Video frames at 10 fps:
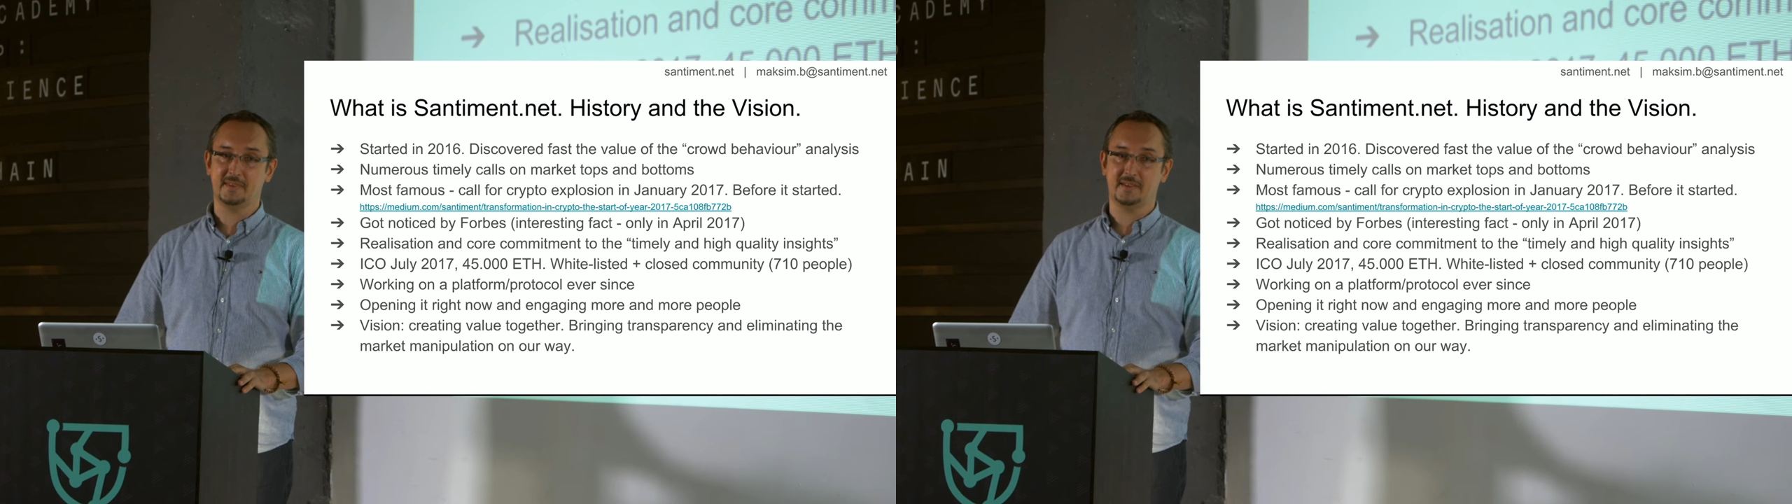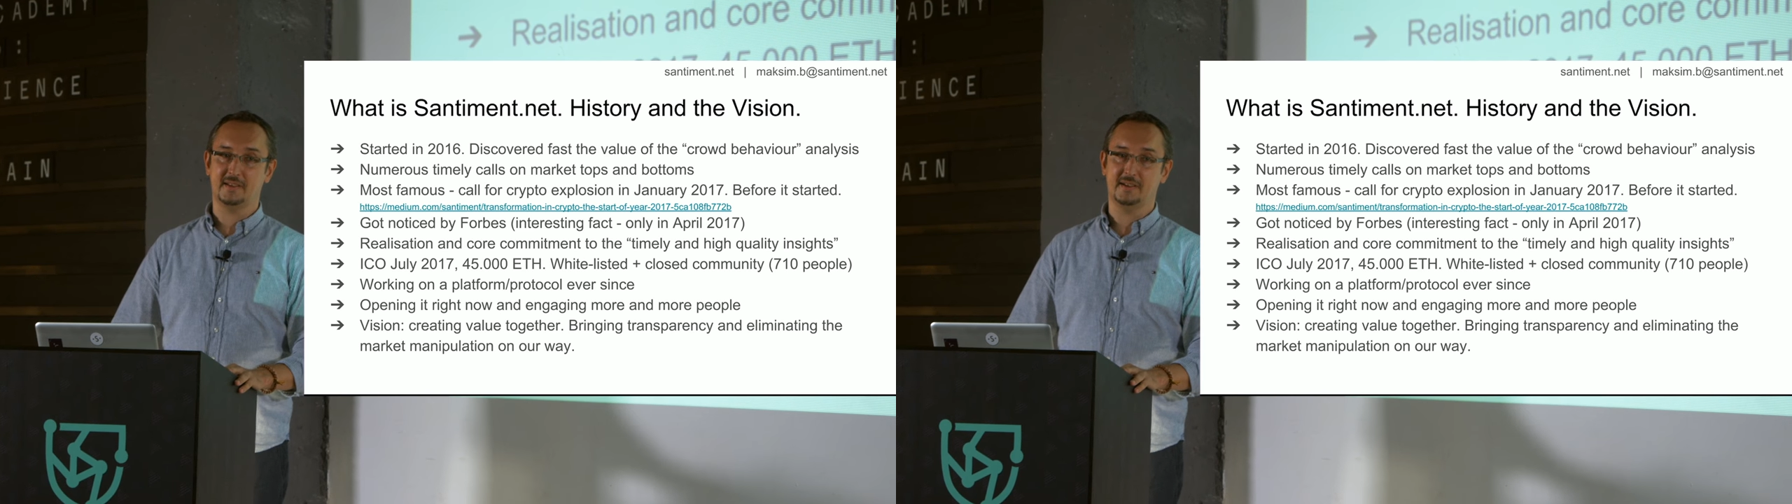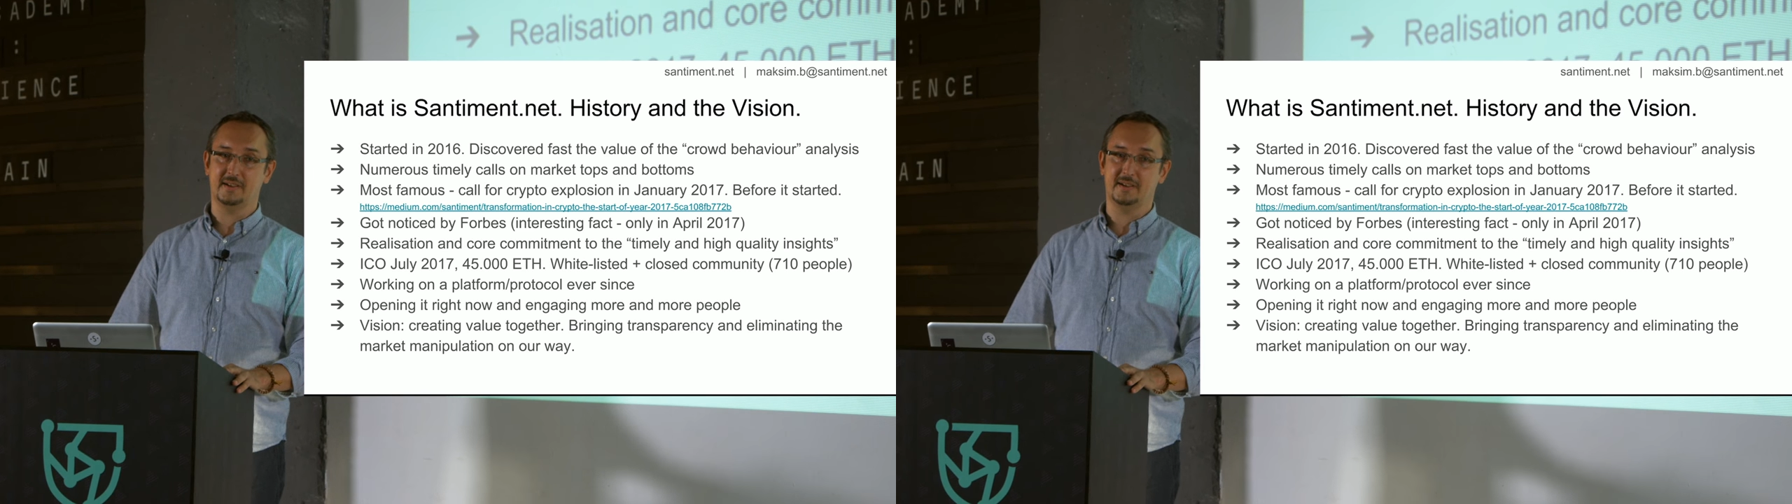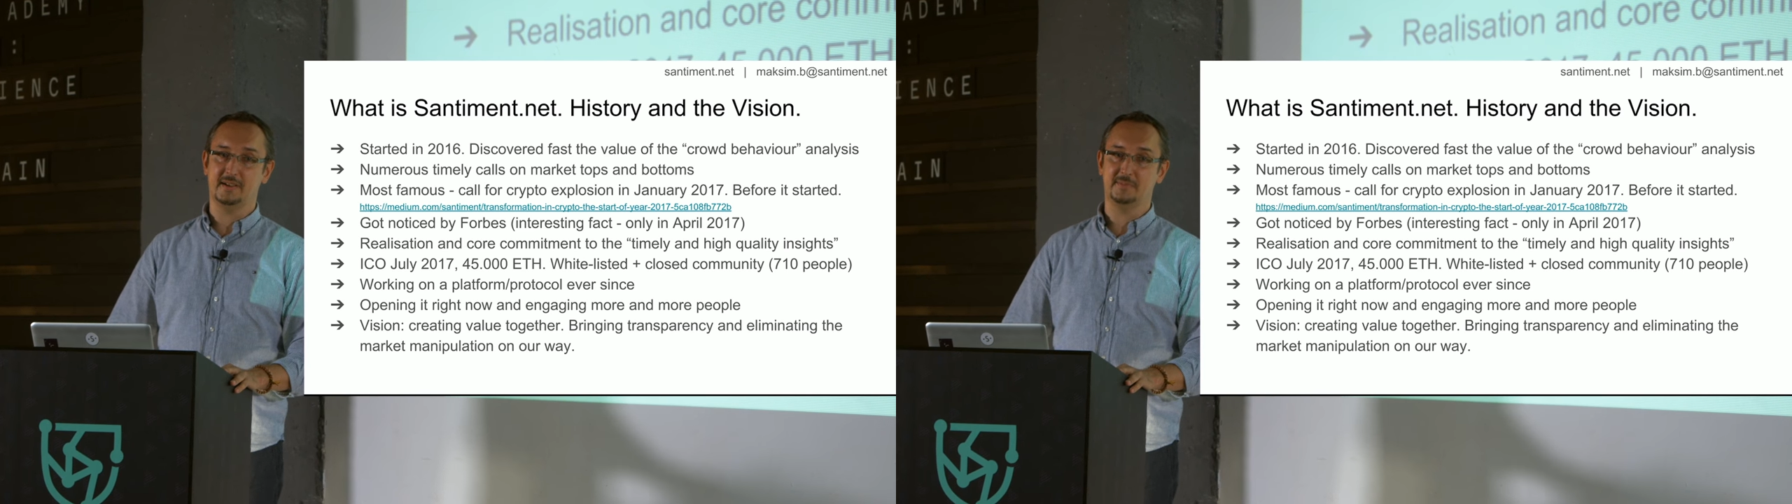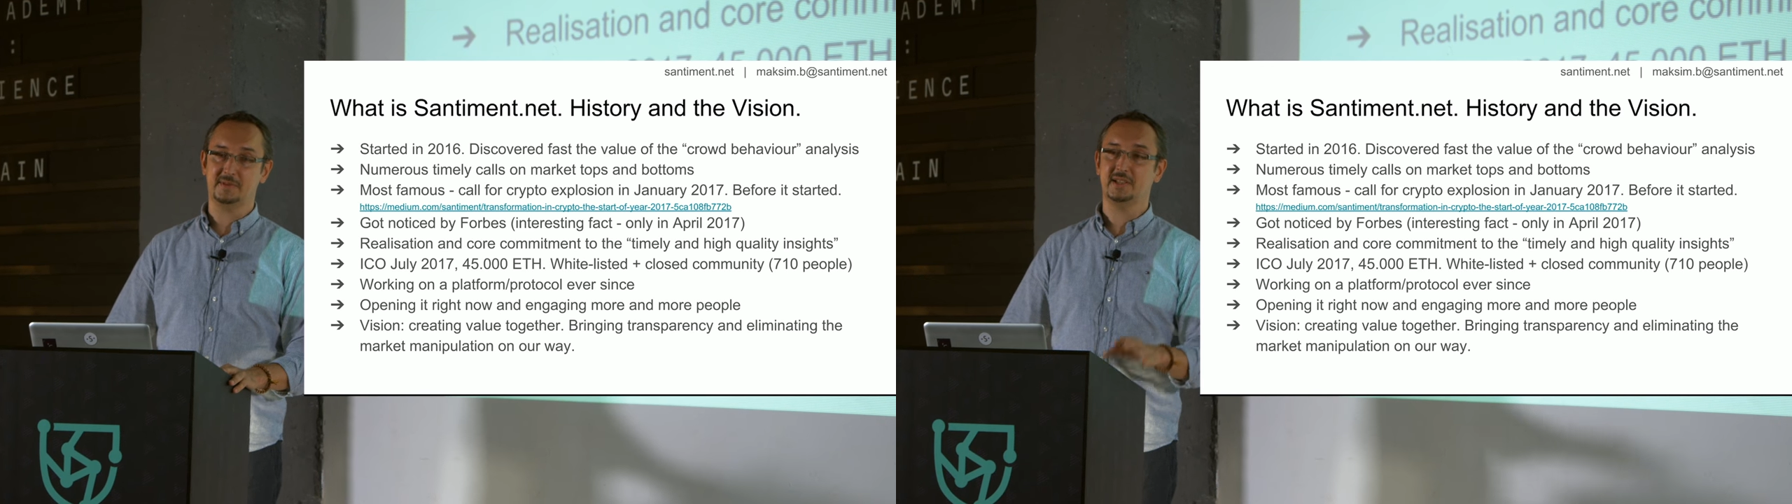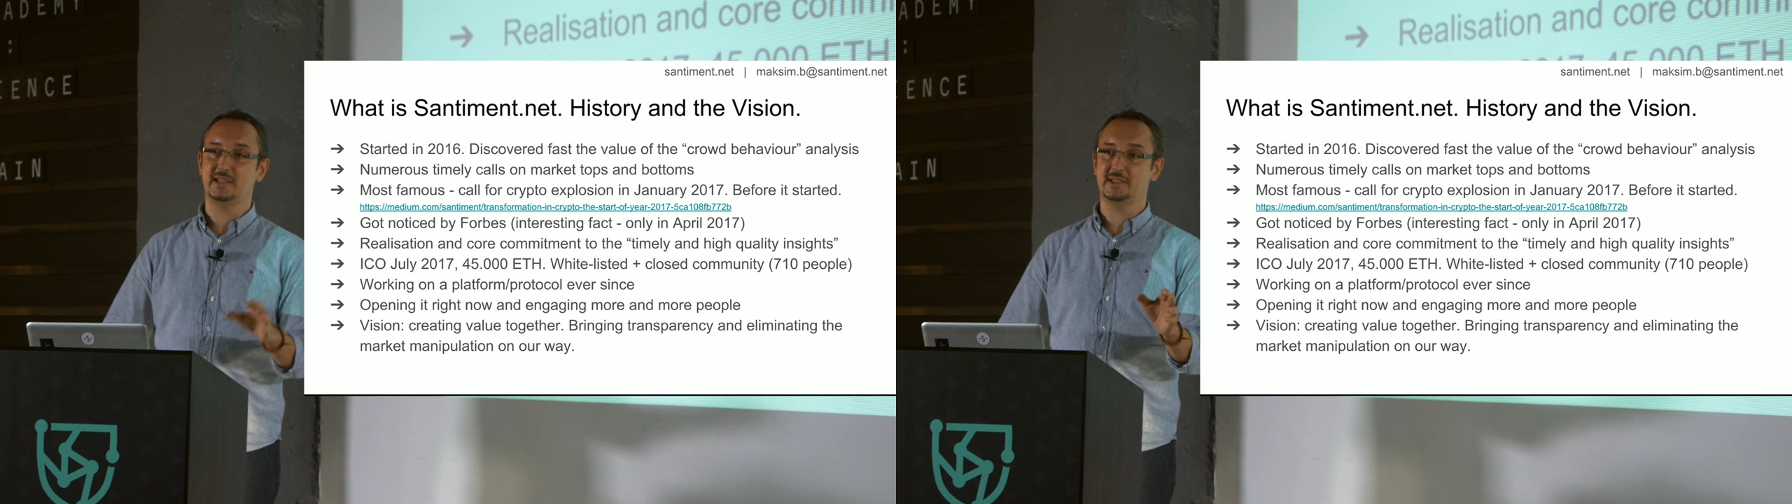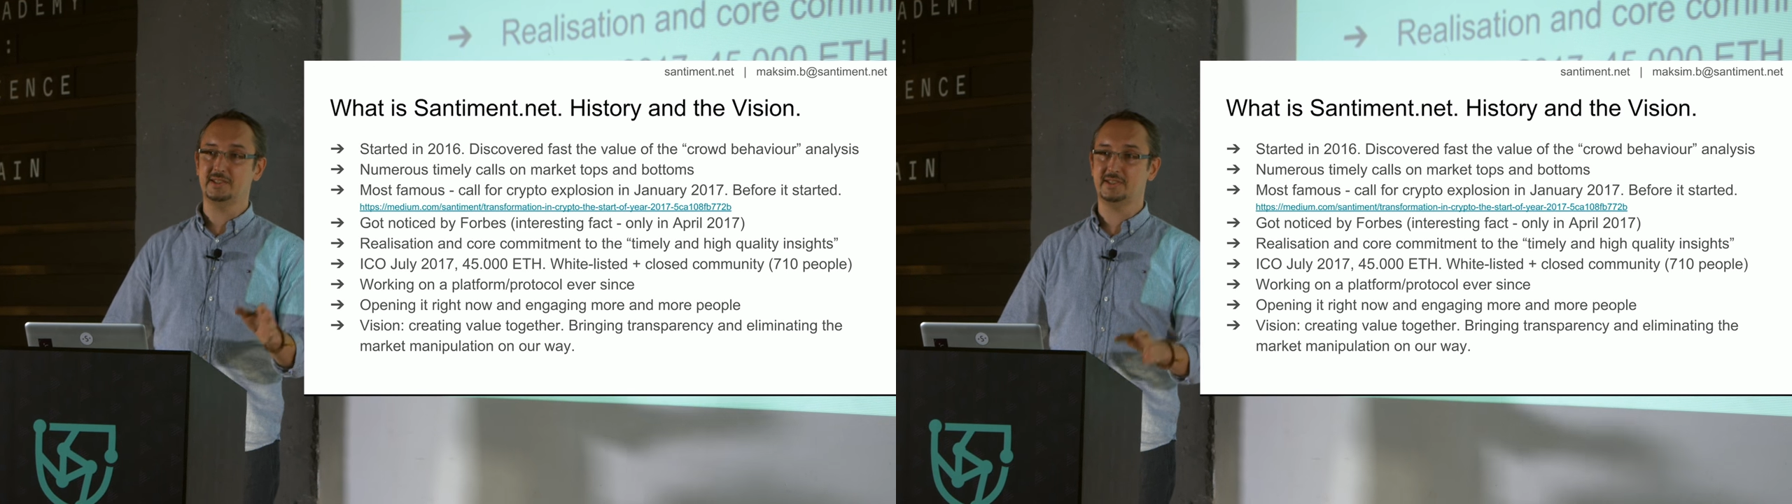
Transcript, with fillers: psychological patterns, and